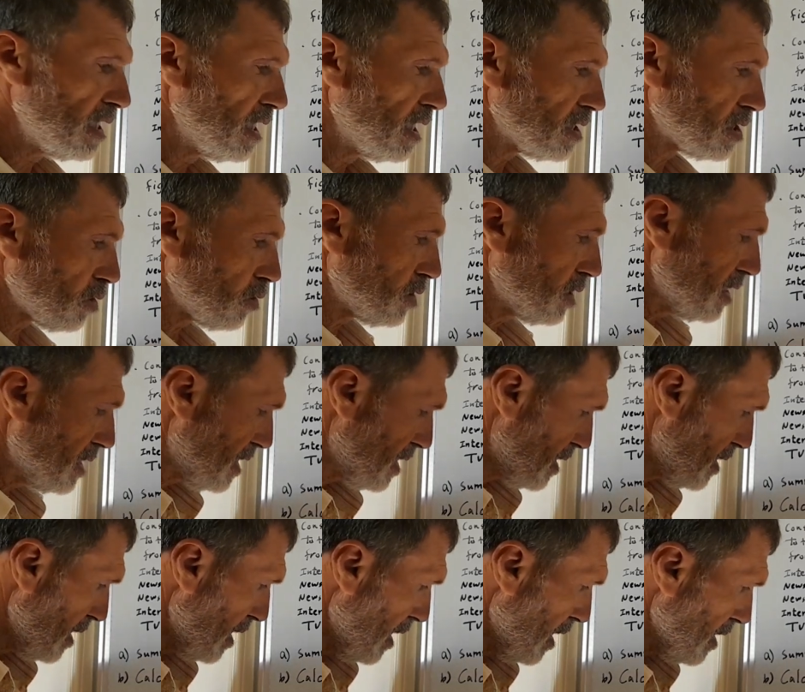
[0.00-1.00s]
So
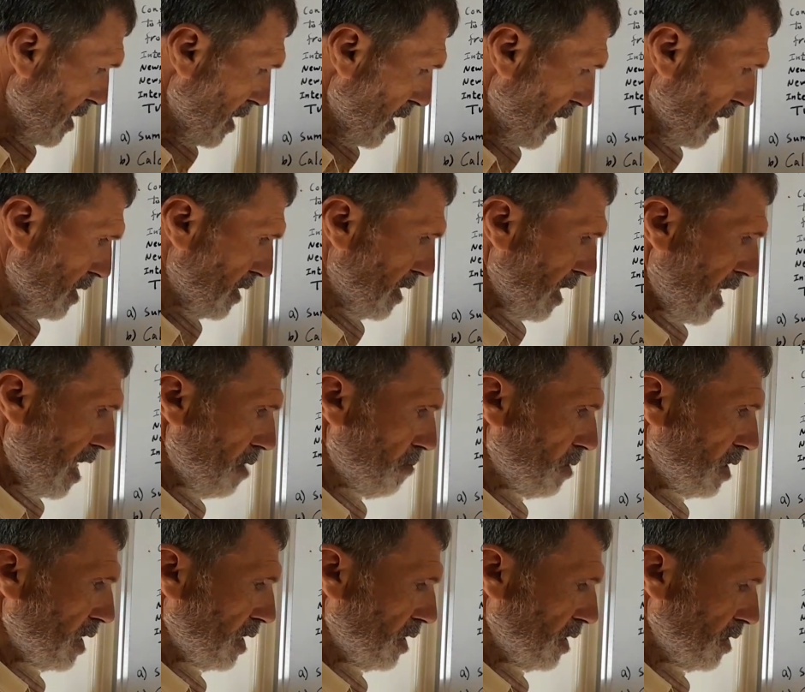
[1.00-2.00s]
this table
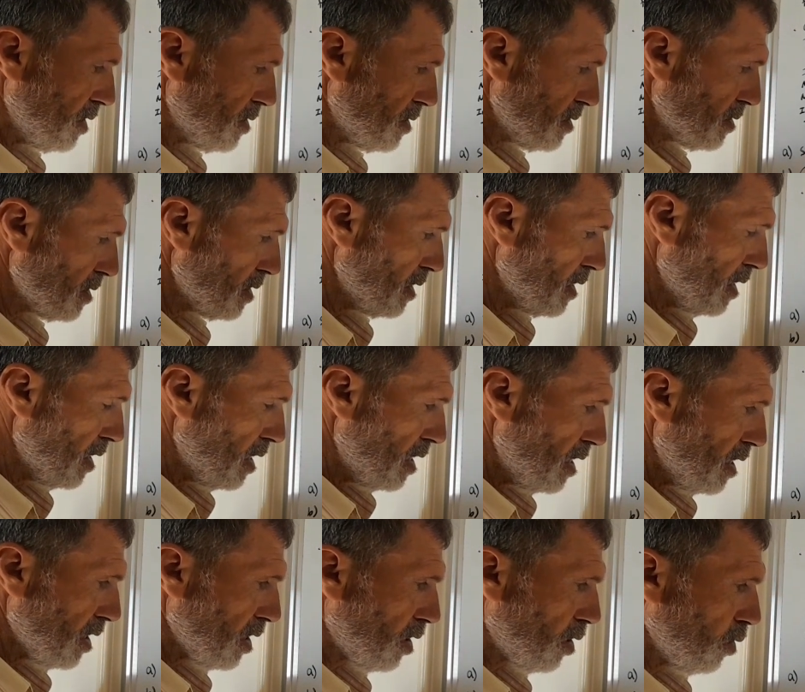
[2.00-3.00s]
here
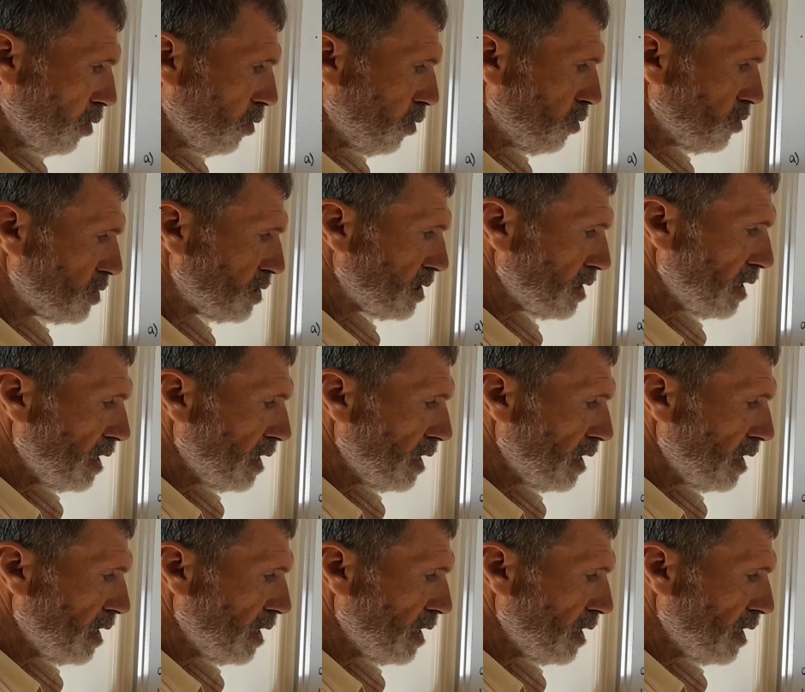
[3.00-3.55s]
includes,